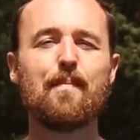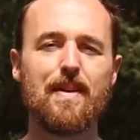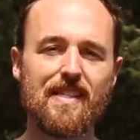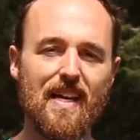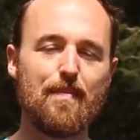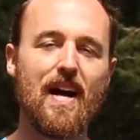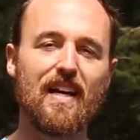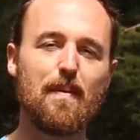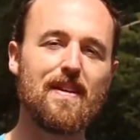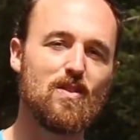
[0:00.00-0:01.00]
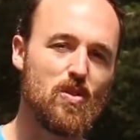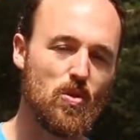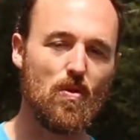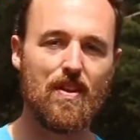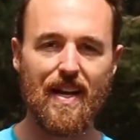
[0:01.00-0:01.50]
means I'm not gonna be too
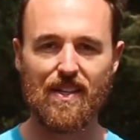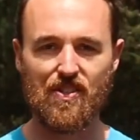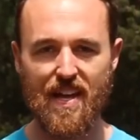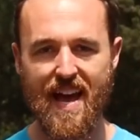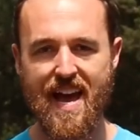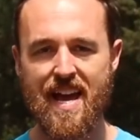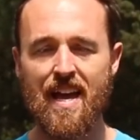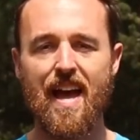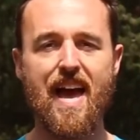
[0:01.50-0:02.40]
sore the next day